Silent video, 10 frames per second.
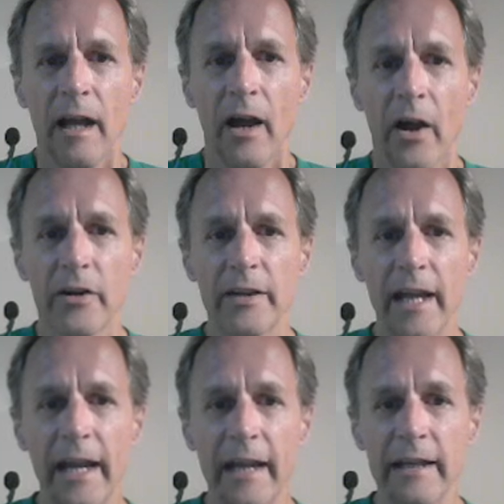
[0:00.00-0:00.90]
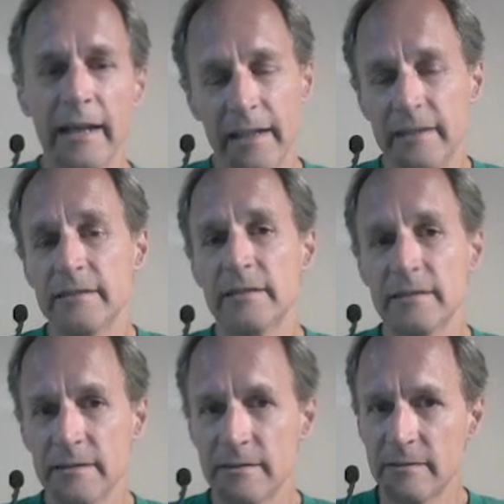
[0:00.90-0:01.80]
Okay, and
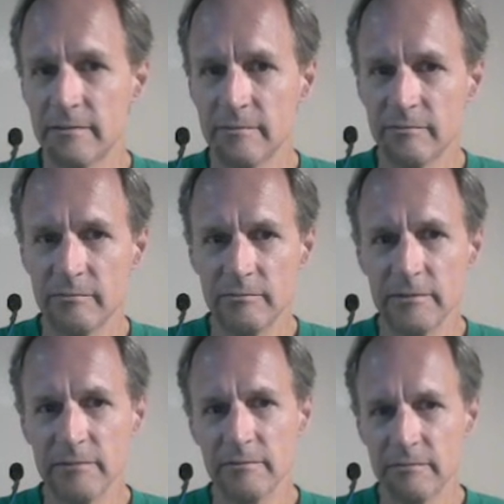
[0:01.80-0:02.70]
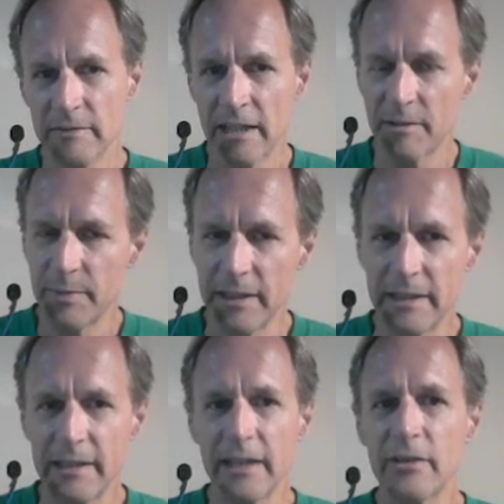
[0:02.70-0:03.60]
not to beat
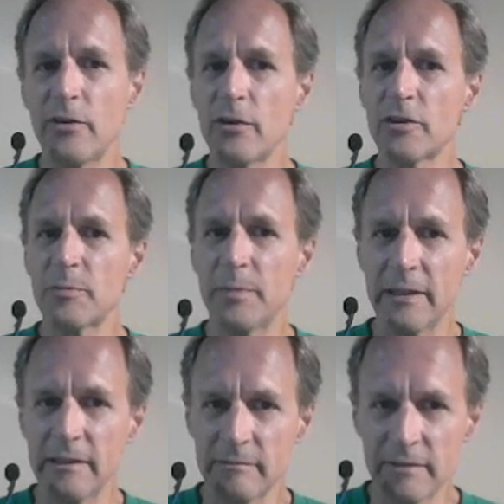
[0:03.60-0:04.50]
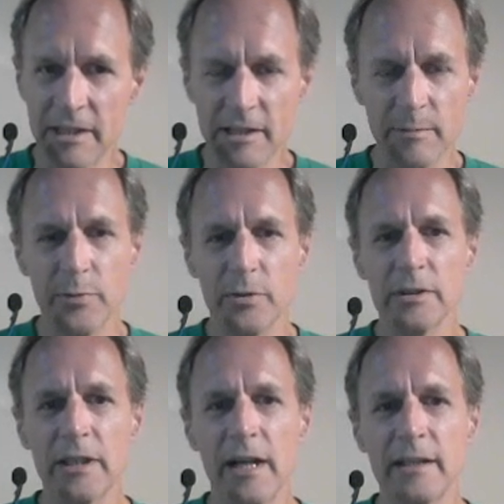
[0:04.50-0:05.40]
a dead horse, but this is an
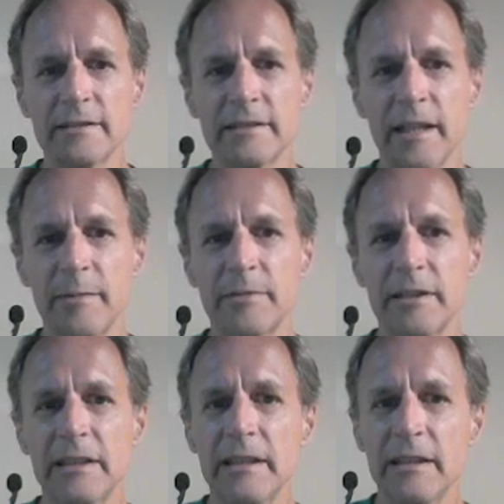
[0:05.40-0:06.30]
important concept.